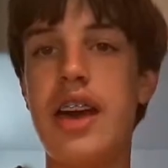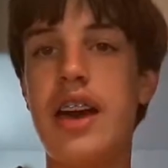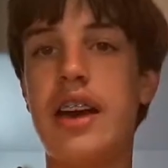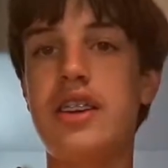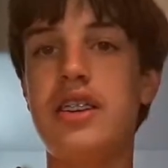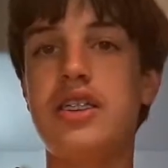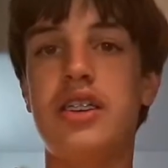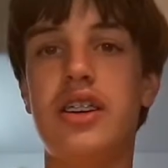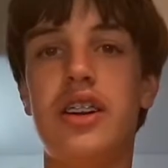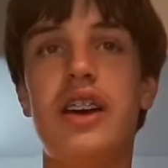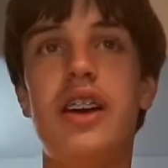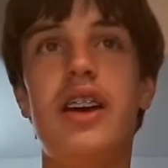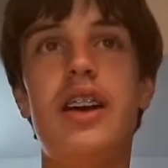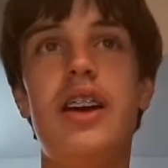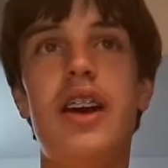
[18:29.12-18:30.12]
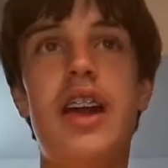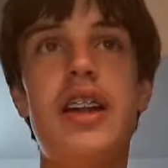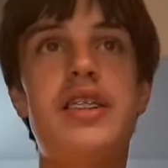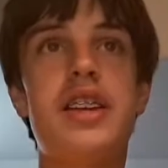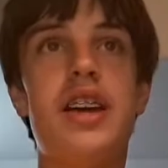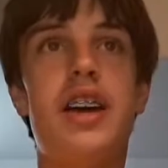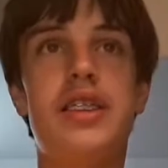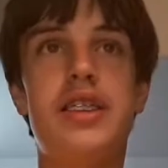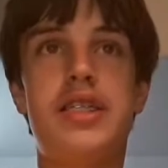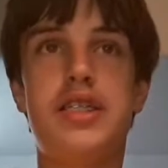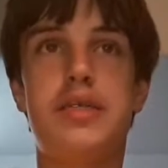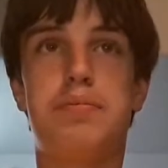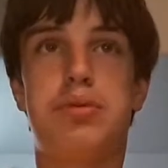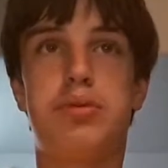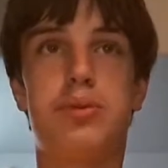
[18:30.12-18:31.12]
and it's this
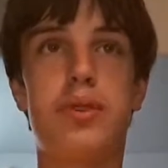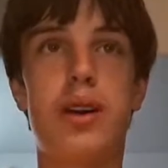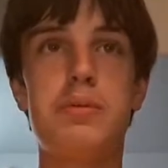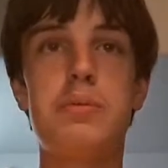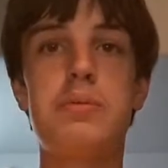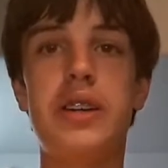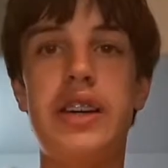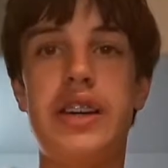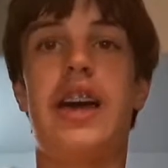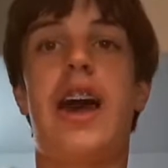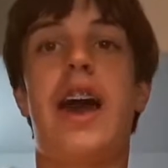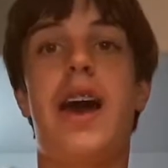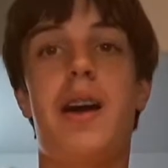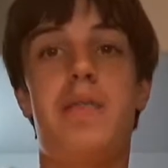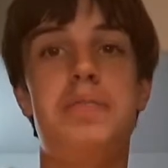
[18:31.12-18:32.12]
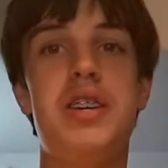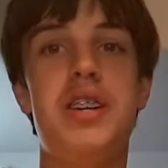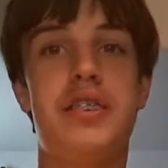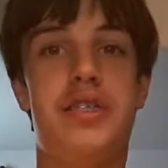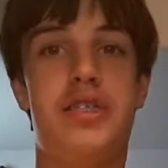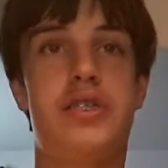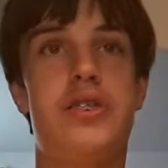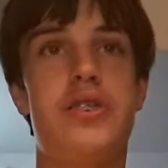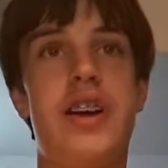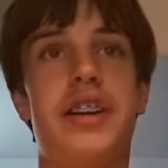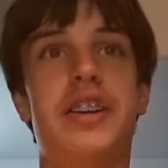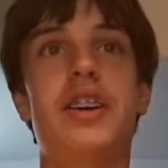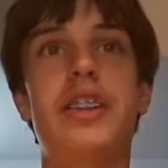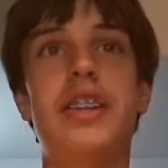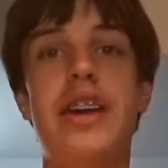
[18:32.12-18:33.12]
is probably the happiest
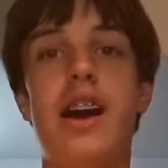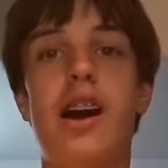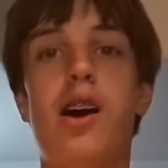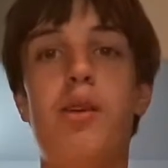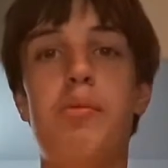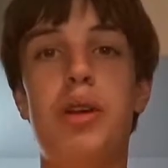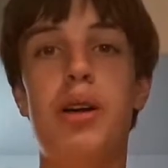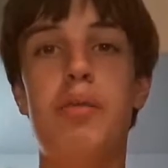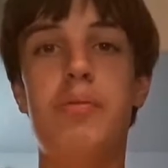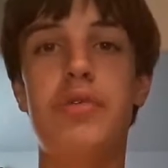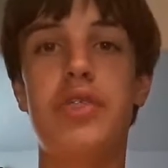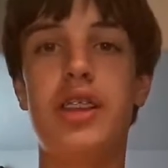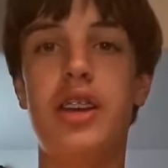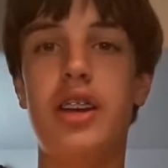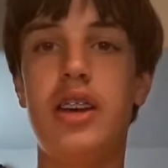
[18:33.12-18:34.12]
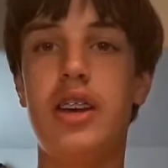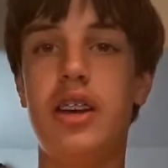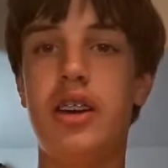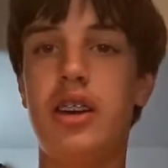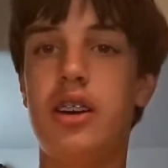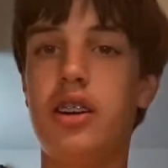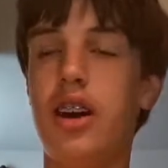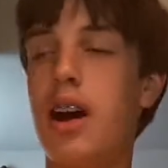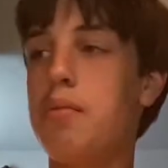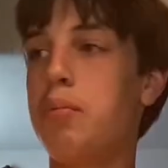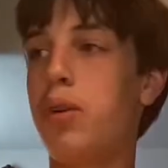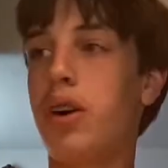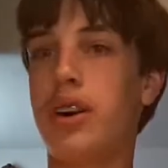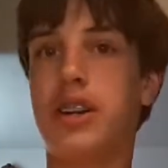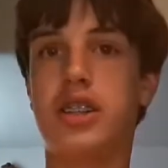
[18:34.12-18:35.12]
track on the album. A
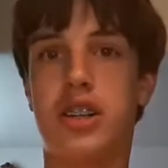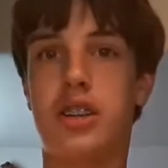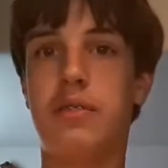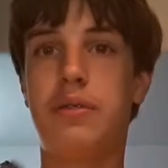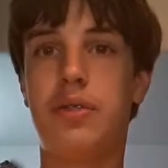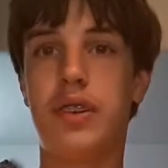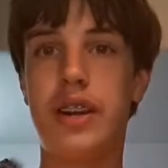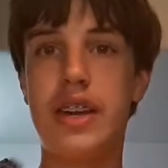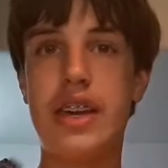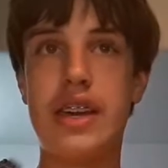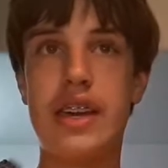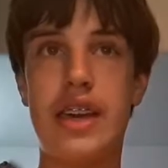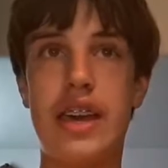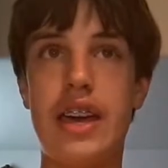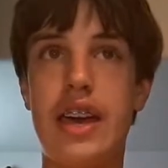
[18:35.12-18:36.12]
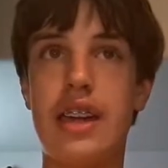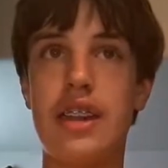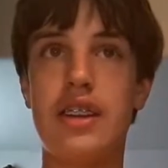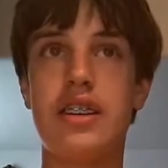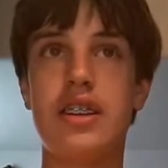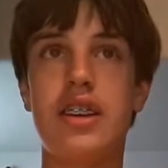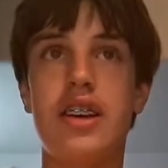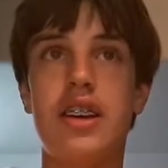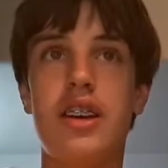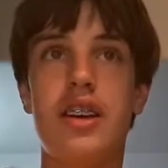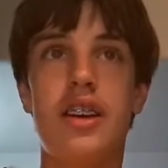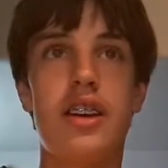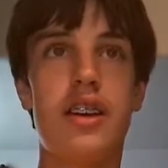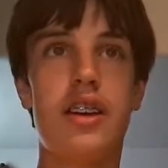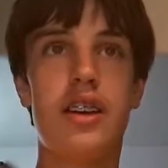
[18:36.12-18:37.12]
lot more comforting, and
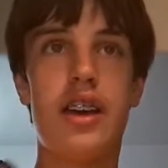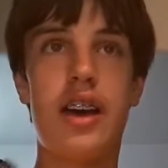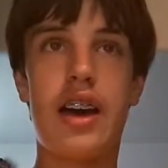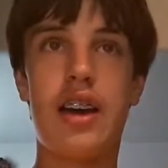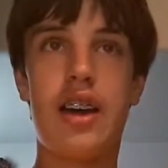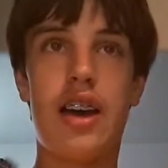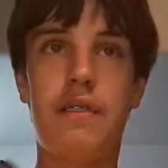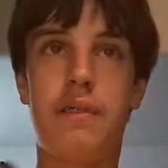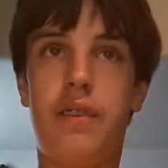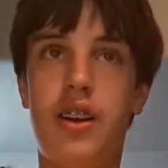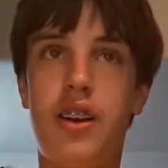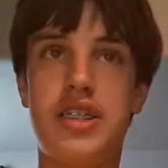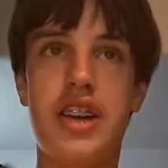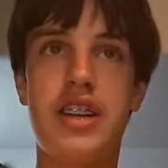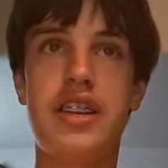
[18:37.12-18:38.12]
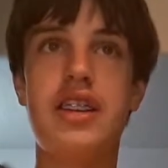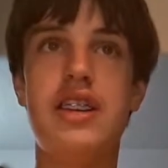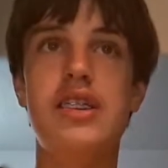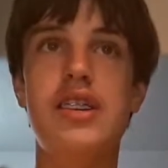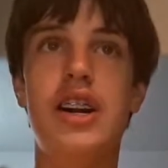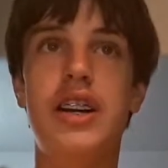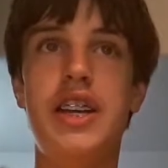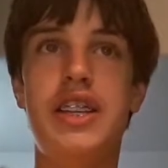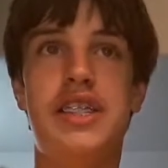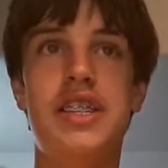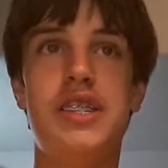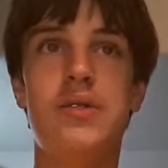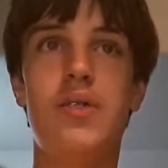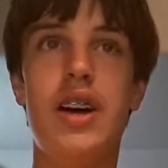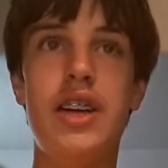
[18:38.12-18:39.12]
at first I didn't
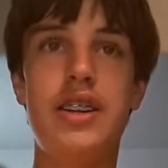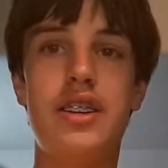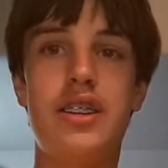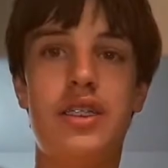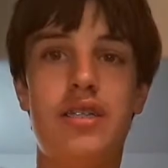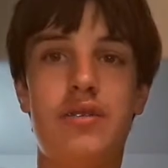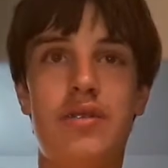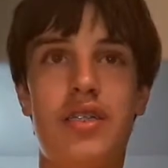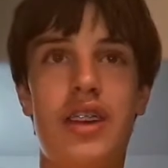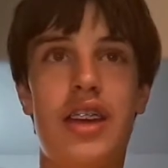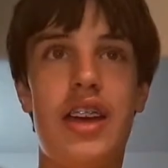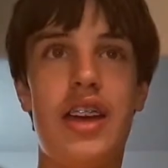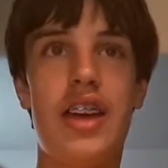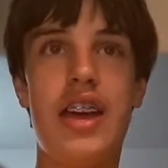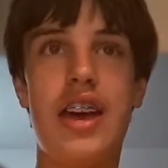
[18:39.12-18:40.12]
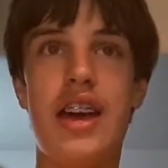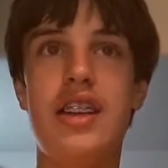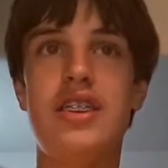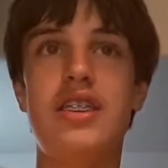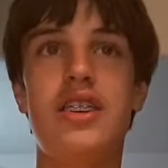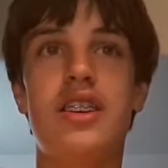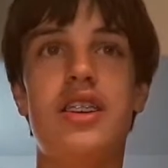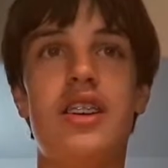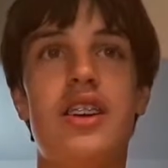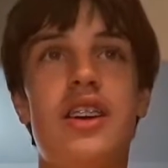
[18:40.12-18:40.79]
notice this one, and